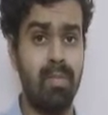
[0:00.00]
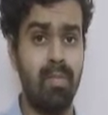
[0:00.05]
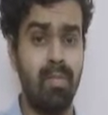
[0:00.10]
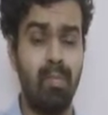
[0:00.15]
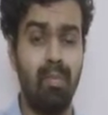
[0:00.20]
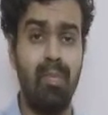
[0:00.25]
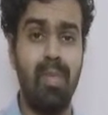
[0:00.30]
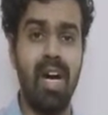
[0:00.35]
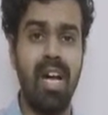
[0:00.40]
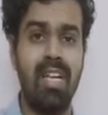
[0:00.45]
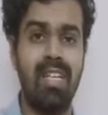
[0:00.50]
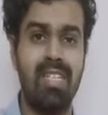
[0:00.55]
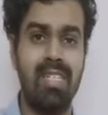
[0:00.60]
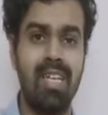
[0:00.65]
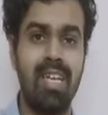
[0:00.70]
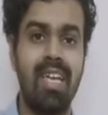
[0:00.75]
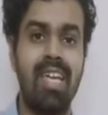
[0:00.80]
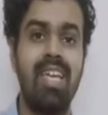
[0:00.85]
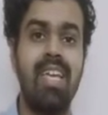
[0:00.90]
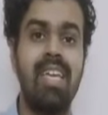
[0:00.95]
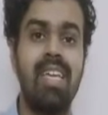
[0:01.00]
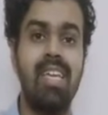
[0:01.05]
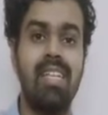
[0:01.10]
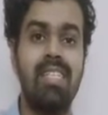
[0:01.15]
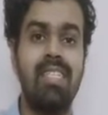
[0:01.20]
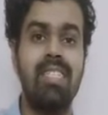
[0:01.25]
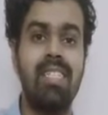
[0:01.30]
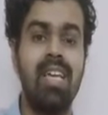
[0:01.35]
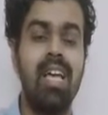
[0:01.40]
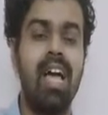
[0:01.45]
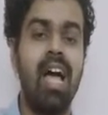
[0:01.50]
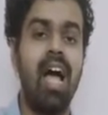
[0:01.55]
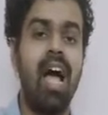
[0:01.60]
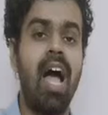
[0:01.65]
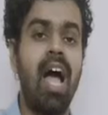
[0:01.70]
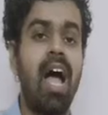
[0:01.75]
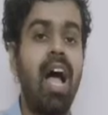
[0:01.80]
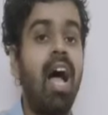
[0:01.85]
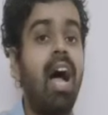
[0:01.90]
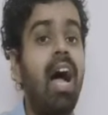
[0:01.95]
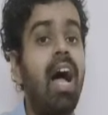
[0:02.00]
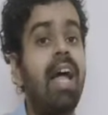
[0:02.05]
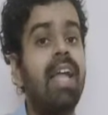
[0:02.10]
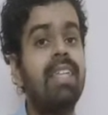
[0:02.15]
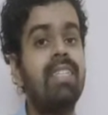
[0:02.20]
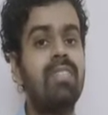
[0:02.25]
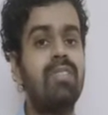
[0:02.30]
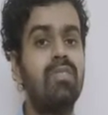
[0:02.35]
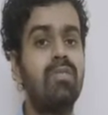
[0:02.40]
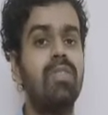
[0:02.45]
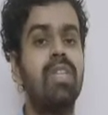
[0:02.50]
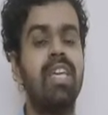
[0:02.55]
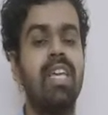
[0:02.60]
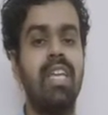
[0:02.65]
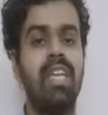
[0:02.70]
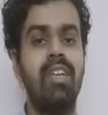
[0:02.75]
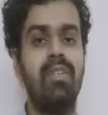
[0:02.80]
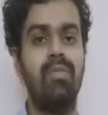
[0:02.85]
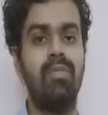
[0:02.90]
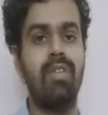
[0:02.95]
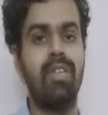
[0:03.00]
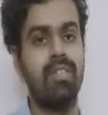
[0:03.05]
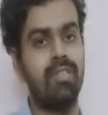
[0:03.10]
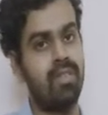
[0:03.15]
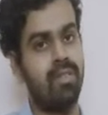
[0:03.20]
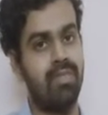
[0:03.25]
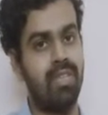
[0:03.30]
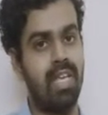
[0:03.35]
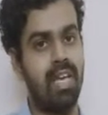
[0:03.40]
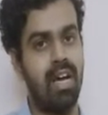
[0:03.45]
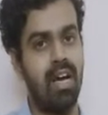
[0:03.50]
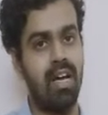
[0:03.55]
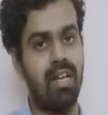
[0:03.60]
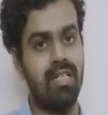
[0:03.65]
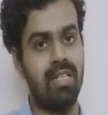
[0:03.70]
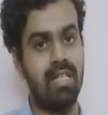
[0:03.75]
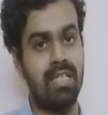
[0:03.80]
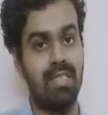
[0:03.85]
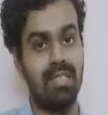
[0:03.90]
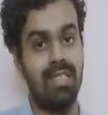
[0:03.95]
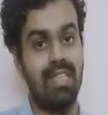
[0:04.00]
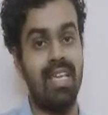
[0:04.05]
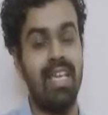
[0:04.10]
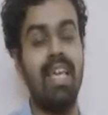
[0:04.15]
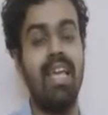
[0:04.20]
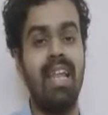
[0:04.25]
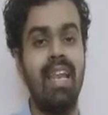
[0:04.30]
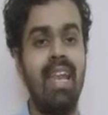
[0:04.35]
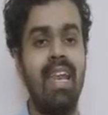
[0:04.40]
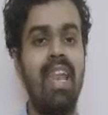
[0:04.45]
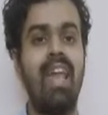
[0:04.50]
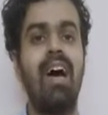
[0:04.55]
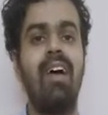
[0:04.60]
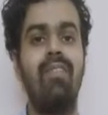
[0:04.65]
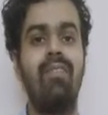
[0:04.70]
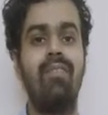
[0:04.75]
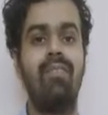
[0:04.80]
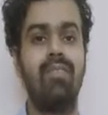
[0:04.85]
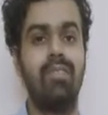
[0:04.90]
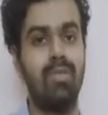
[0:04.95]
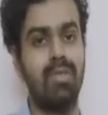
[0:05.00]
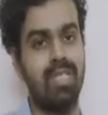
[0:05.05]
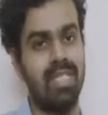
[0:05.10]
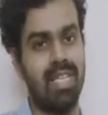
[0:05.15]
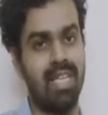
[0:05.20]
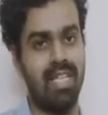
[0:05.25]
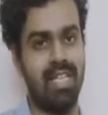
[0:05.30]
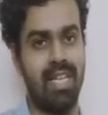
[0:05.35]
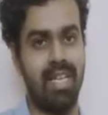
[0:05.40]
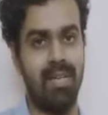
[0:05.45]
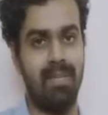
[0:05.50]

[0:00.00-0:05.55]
but it adds to the interest of the artists. They love to stay there.